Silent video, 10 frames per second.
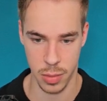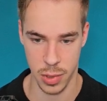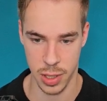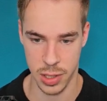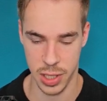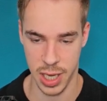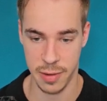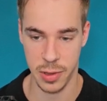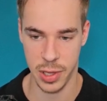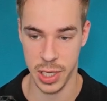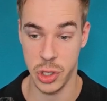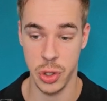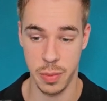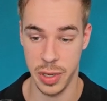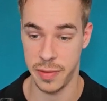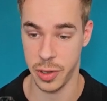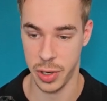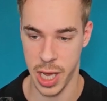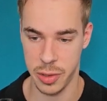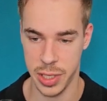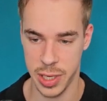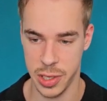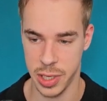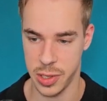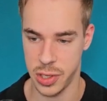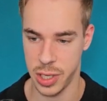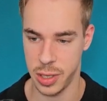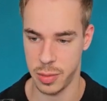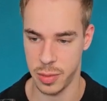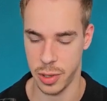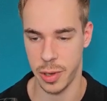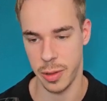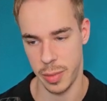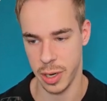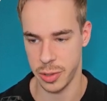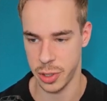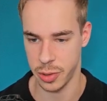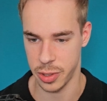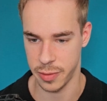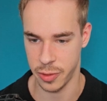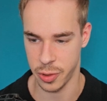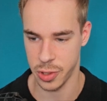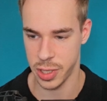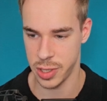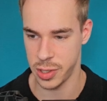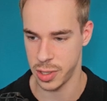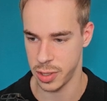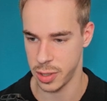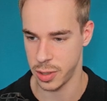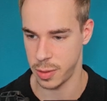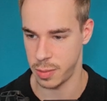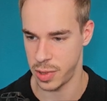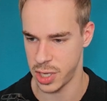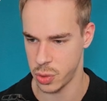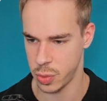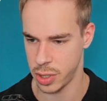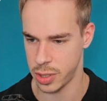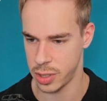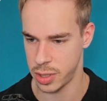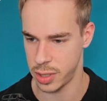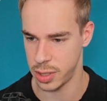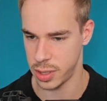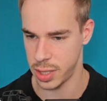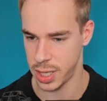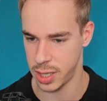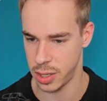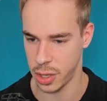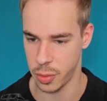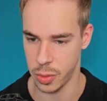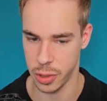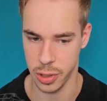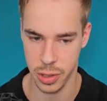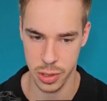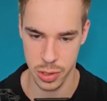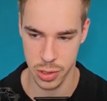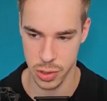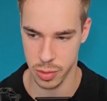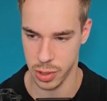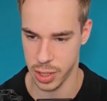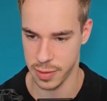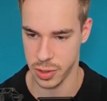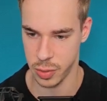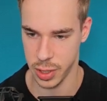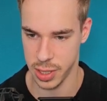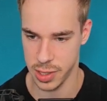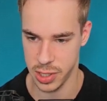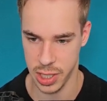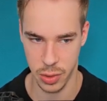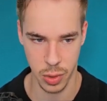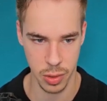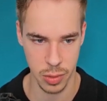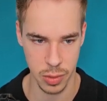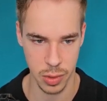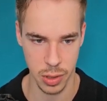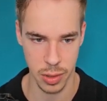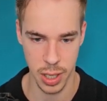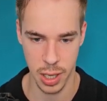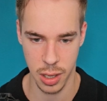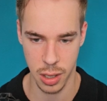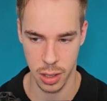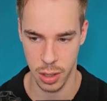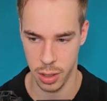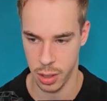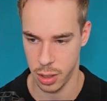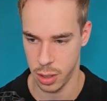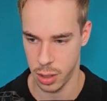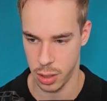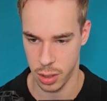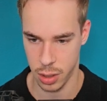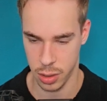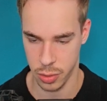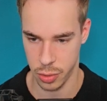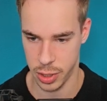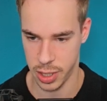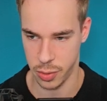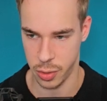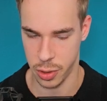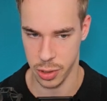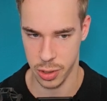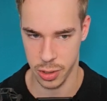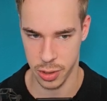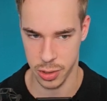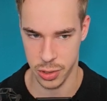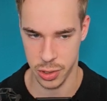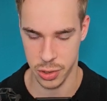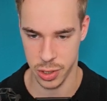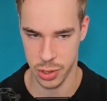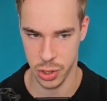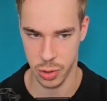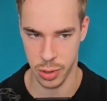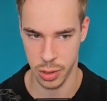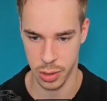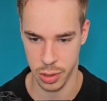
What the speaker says: Let's see, everything should be filled out, as you can see. Oh, well, the bearer token, of course, is. This one did not work, so we're going to have to quickly see what went wrong there. Or did it work? It's just not showing.